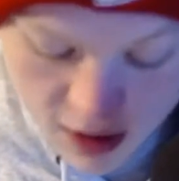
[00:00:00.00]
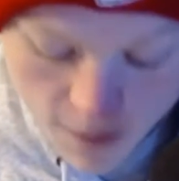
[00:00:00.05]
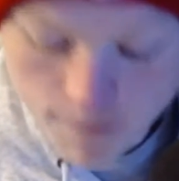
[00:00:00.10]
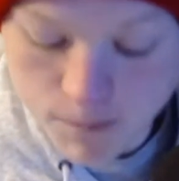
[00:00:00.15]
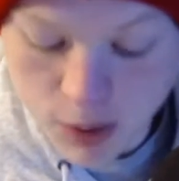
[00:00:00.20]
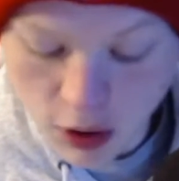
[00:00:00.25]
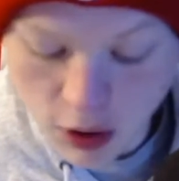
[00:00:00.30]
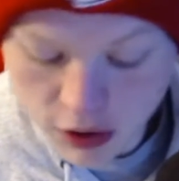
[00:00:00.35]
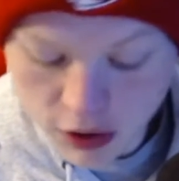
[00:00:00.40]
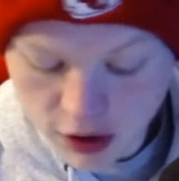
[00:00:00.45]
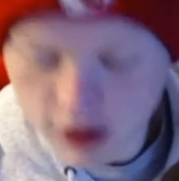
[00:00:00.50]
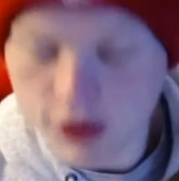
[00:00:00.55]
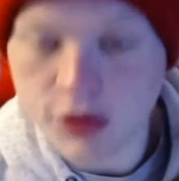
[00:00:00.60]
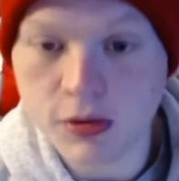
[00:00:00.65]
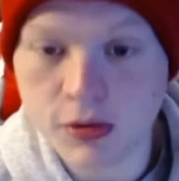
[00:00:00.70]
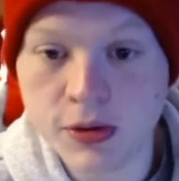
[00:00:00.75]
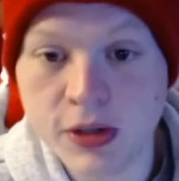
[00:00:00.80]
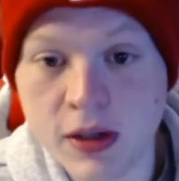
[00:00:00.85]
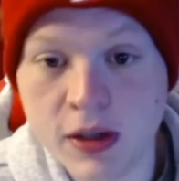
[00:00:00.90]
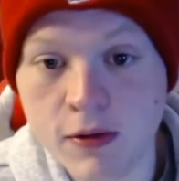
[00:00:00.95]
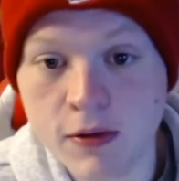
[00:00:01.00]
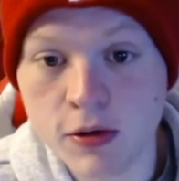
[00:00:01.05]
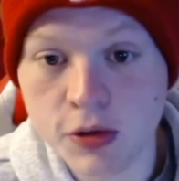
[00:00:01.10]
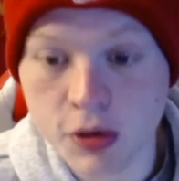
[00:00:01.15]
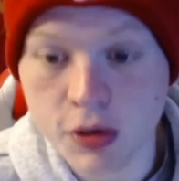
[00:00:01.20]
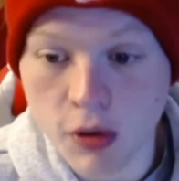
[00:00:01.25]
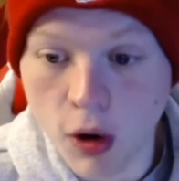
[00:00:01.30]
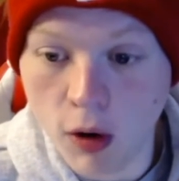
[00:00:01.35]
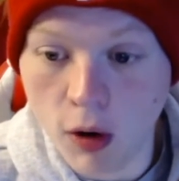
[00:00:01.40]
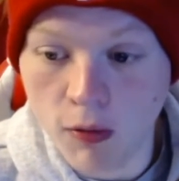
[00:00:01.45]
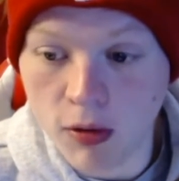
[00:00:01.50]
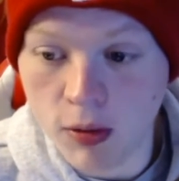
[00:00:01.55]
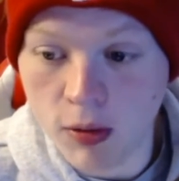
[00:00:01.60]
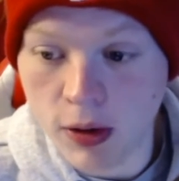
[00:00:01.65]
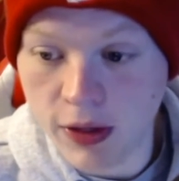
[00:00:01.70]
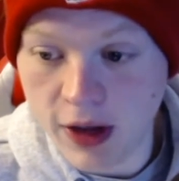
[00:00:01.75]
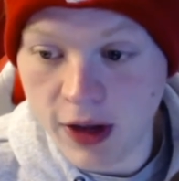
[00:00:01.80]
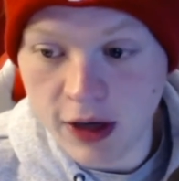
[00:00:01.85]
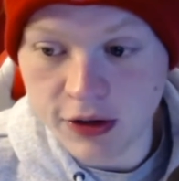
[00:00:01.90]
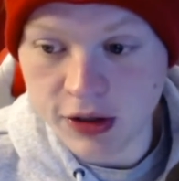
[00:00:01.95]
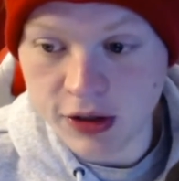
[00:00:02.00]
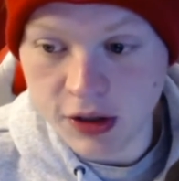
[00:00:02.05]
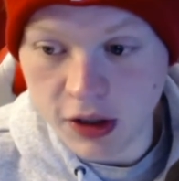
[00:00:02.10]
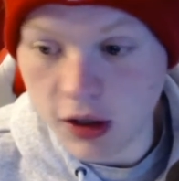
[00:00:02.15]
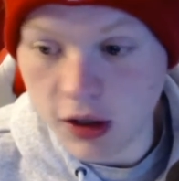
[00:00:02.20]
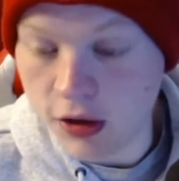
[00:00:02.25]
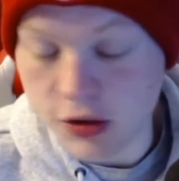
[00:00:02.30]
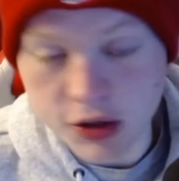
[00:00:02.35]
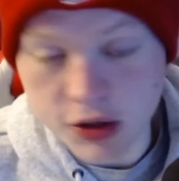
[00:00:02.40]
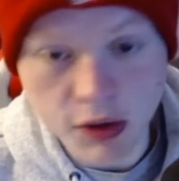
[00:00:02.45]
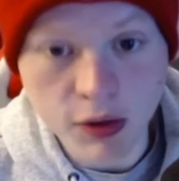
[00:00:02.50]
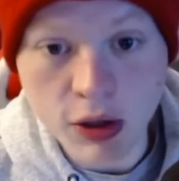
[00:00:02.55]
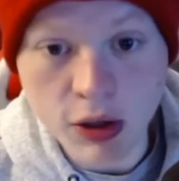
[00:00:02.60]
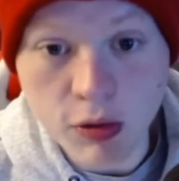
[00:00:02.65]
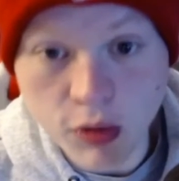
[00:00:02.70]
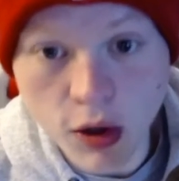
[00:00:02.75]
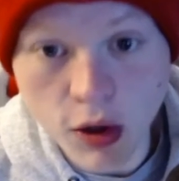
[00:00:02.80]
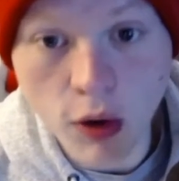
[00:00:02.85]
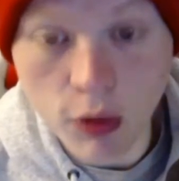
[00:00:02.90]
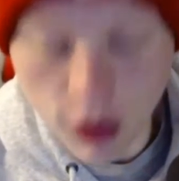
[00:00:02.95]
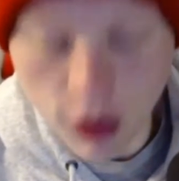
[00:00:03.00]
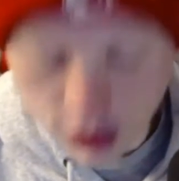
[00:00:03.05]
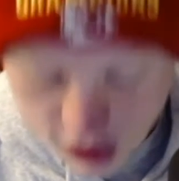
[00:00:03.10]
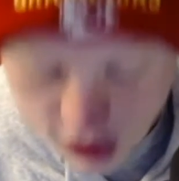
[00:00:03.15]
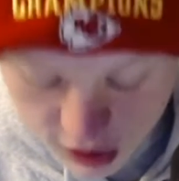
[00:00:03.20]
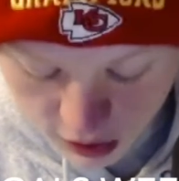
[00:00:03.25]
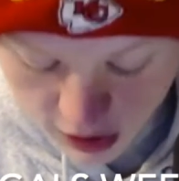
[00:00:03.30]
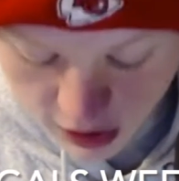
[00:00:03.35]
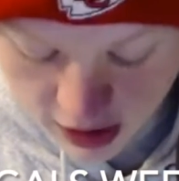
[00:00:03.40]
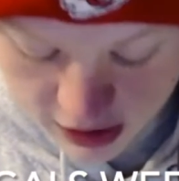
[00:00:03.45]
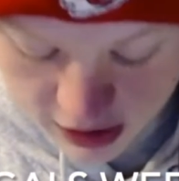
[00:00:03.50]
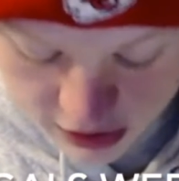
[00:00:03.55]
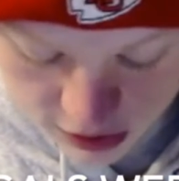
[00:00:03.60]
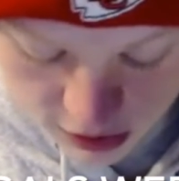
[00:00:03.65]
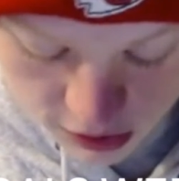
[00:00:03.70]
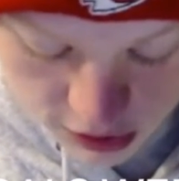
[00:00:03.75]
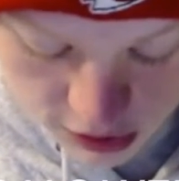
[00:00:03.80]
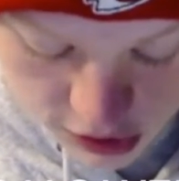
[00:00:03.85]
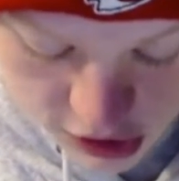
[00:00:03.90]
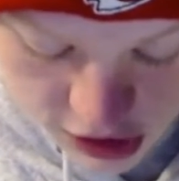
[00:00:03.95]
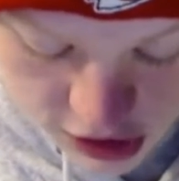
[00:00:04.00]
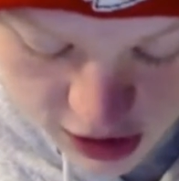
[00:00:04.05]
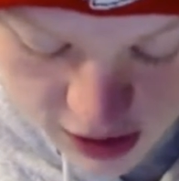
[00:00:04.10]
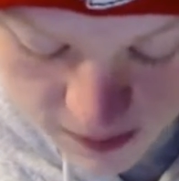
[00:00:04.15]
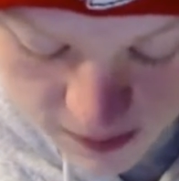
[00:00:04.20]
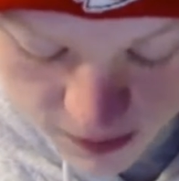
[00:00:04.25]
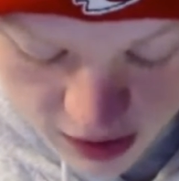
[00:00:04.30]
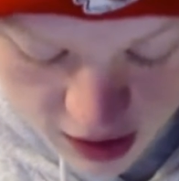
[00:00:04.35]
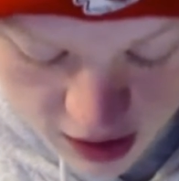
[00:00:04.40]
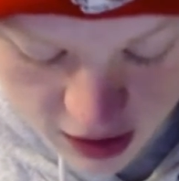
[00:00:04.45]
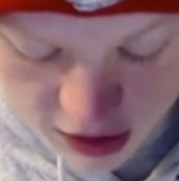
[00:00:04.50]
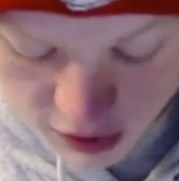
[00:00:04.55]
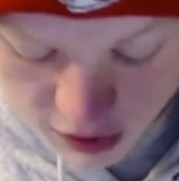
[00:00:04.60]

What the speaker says: Both of those receivers are over 1,000 yards, so you know those 2 guys are legit.